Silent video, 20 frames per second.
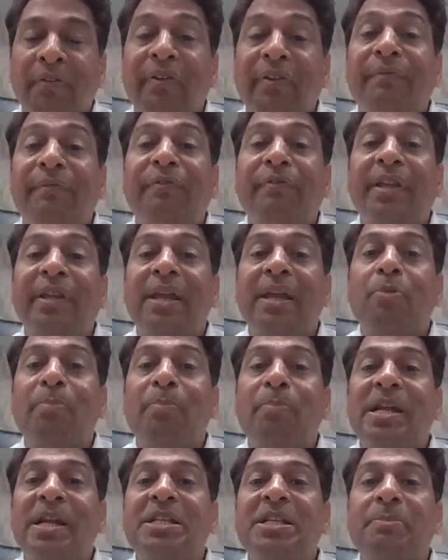50
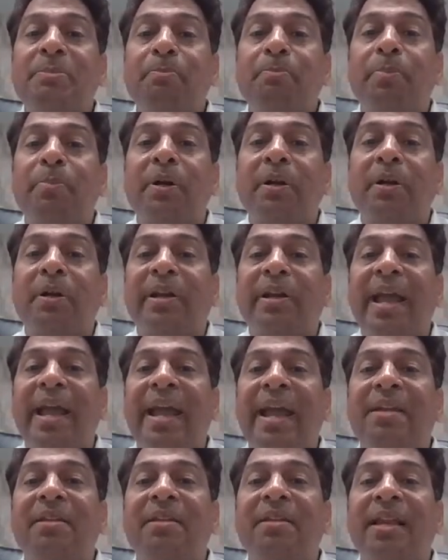rupees per day
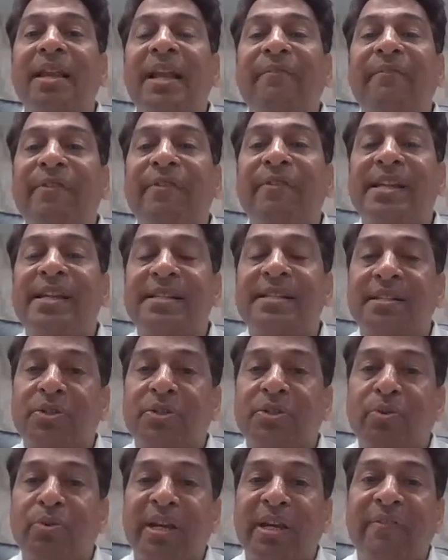is the late fees,
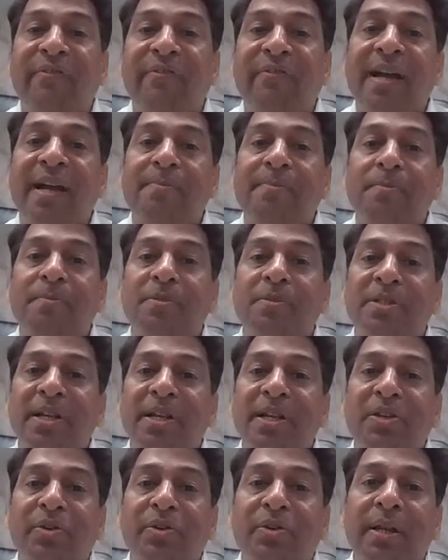25
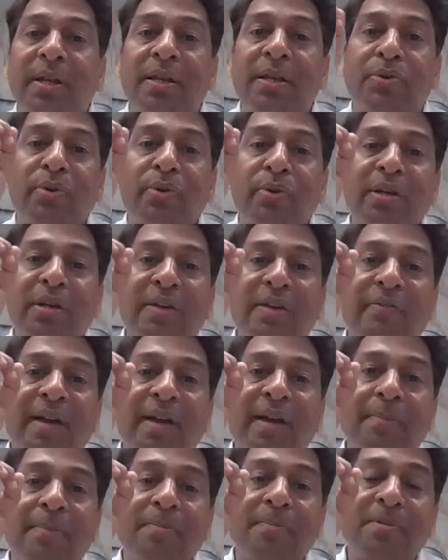central,
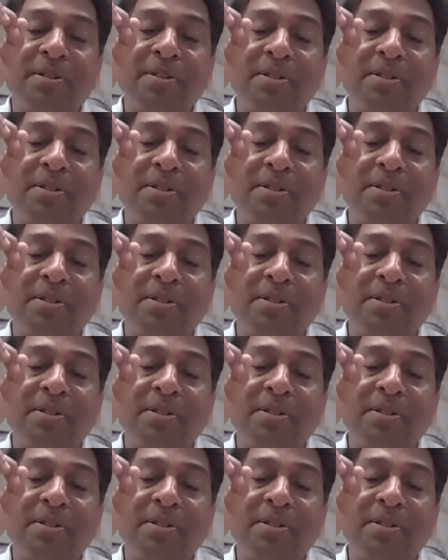25